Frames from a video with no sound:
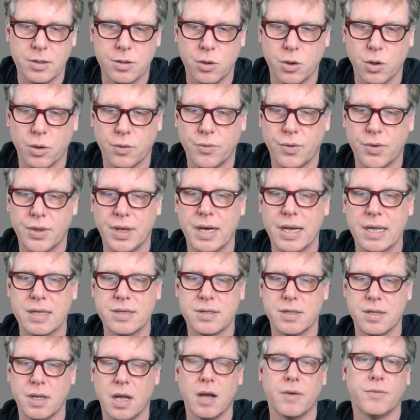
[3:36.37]
look for the
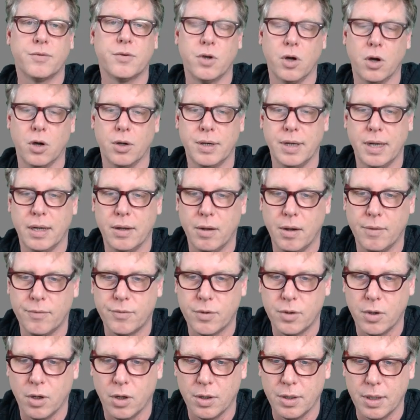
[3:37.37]
list that I've got. Now
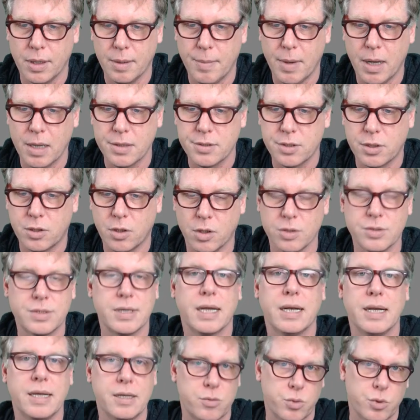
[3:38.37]
I've got a master
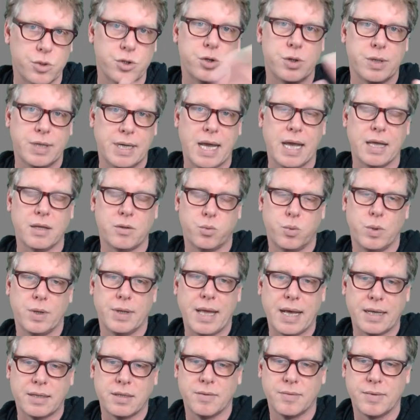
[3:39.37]
contact list which you get with
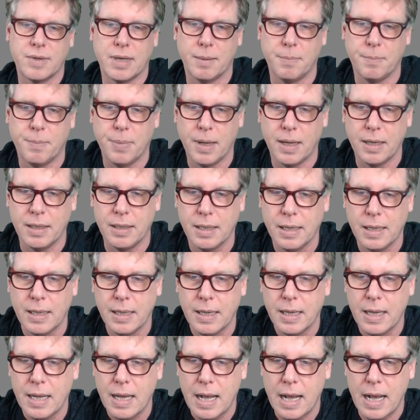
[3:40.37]
ActiveCampaign,
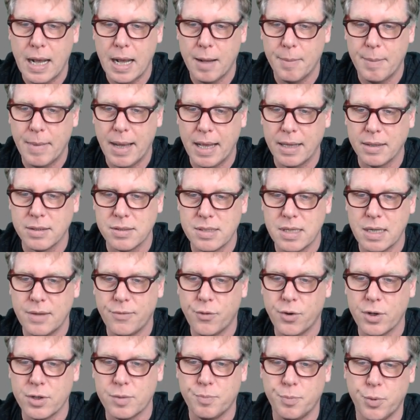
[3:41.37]
and
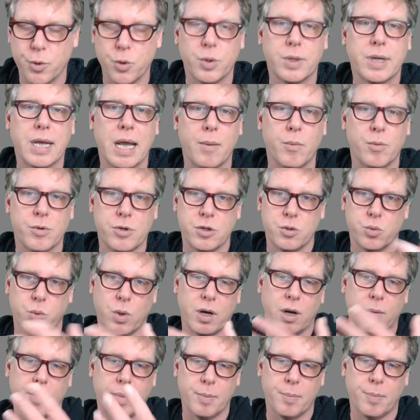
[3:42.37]
T4S Bootcamp, which is
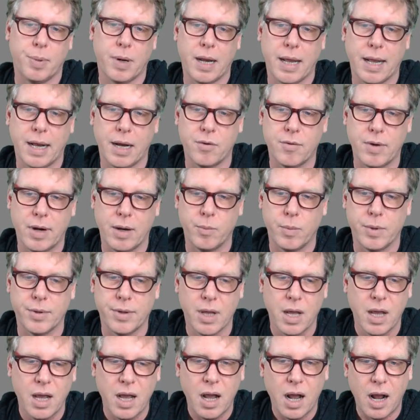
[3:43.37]
one I've been playing around with.
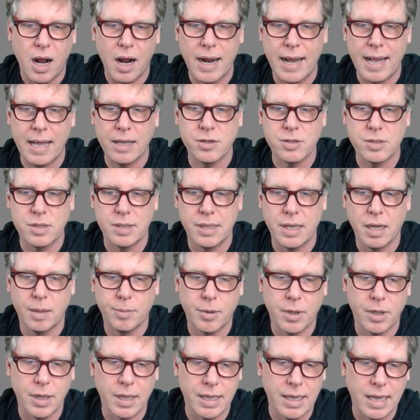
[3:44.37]
I'm
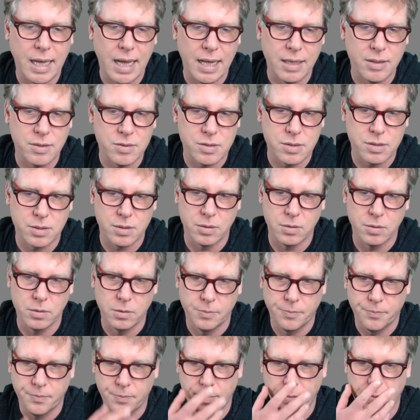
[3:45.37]
going to cancel
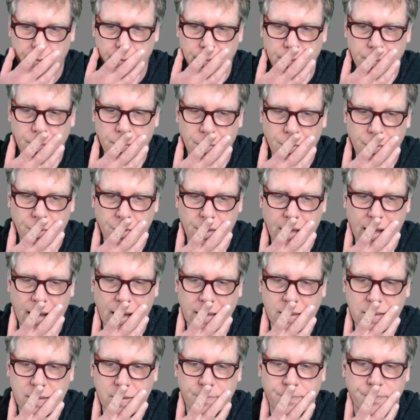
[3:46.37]

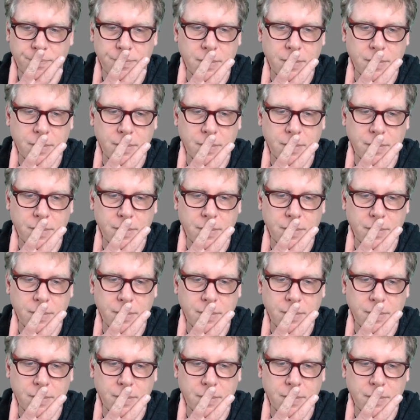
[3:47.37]
that.